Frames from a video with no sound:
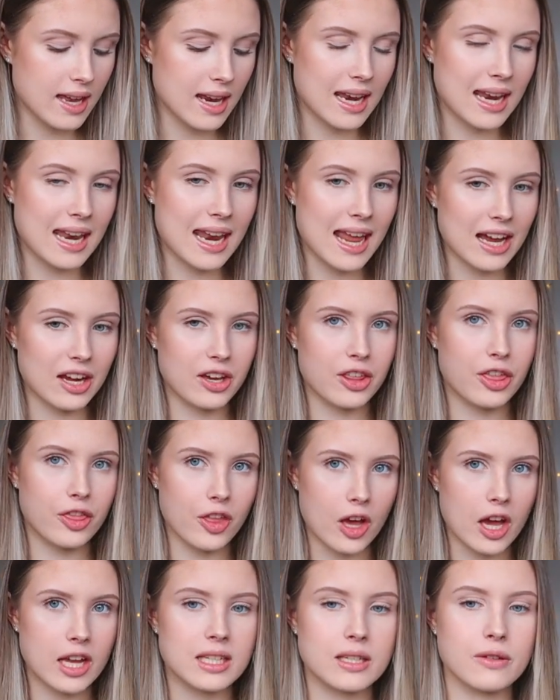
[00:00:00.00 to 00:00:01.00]
leg
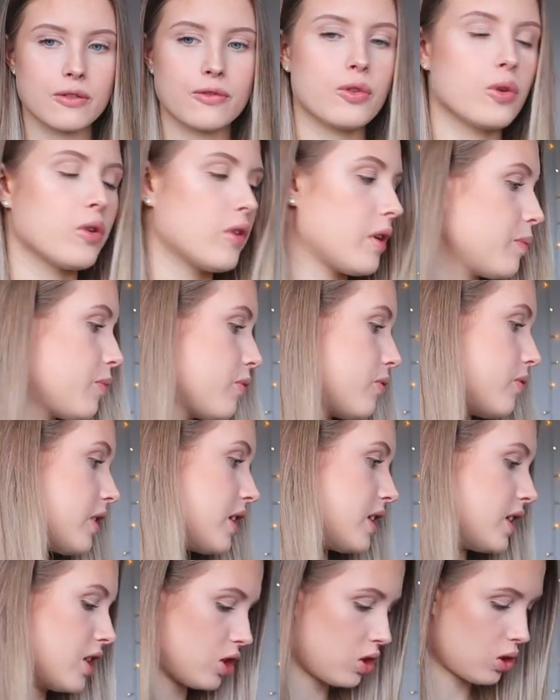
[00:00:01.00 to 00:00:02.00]
34, I'm
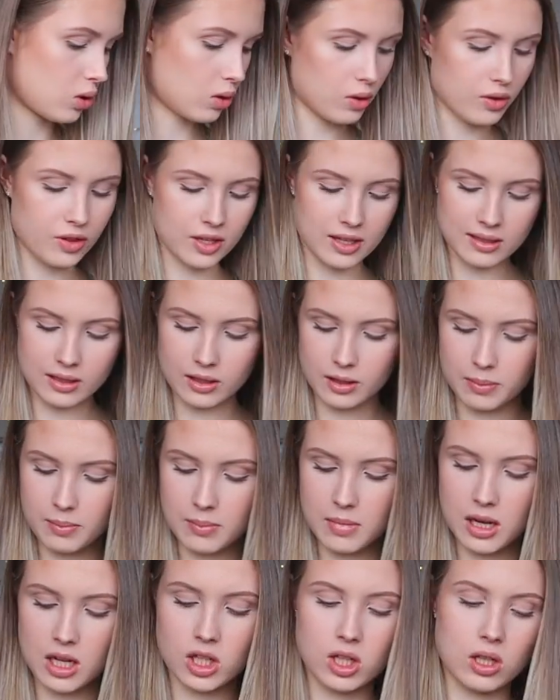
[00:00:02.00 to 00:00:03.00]
pretty sure. These look
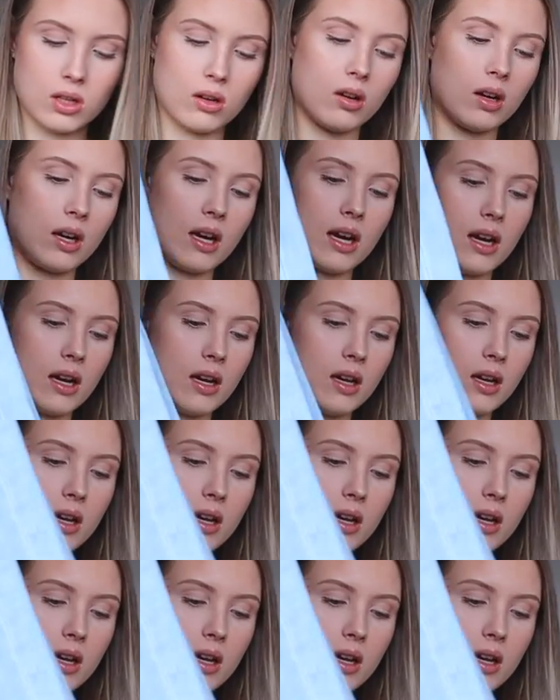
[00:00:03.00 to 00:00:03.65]
much longer.